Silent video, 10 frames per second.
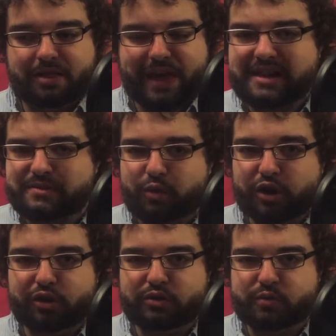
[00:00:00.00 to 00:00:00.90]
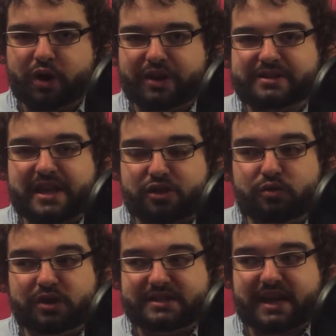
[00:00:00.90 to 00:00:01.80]
that's one of those ones that
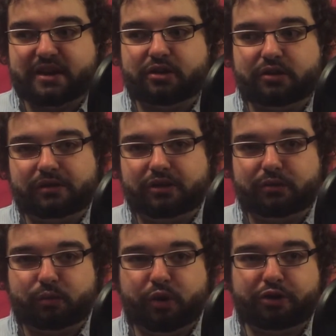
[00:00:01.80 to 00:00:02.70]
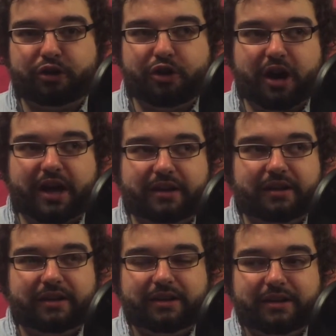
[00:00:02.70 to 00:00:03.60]
you can tell, you know, whether or not
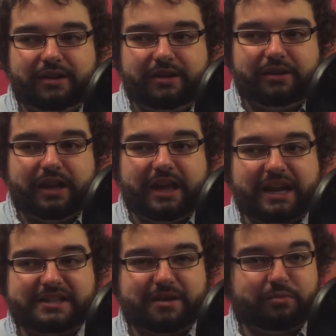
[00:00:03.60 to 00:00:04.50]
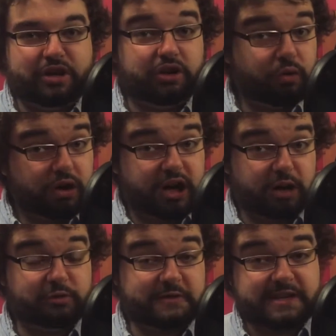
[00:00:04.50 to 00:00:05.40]
it ends up being your
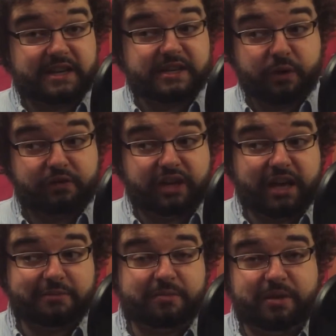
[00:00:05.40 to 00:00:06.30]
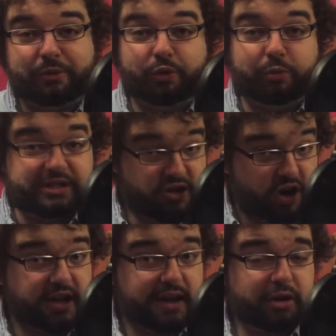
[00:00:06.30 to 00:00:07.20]
cup of tea is one of the games that people will be
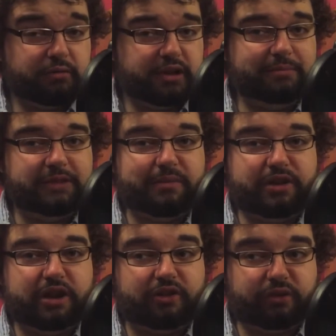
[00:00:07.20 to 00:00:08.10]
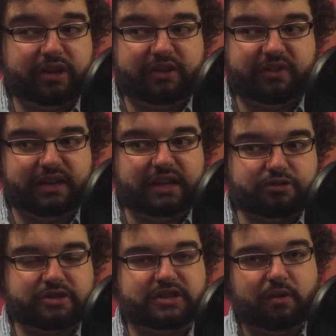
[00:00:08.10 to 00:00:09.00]
talking about come game of the year. So I think it's like an
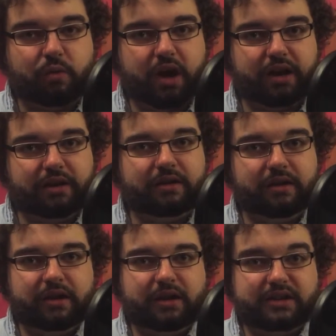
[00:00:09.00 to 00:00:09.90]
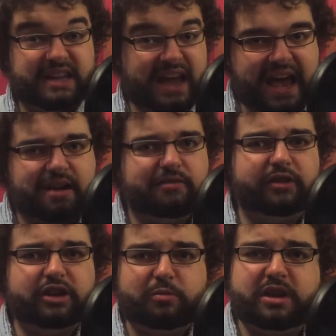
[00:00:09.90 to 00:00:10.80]
interesting one to
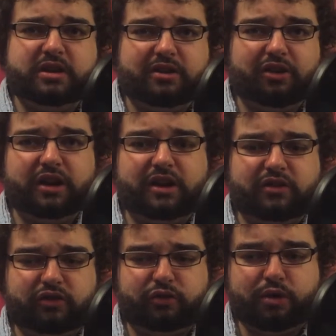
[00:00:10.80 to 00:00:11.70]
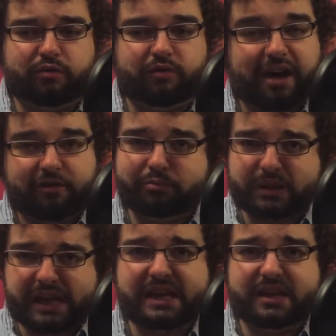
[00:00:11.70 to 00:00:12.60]
have an opinion on and to sort of have
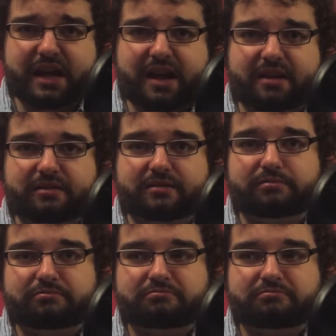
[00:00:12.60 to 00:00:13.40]
played and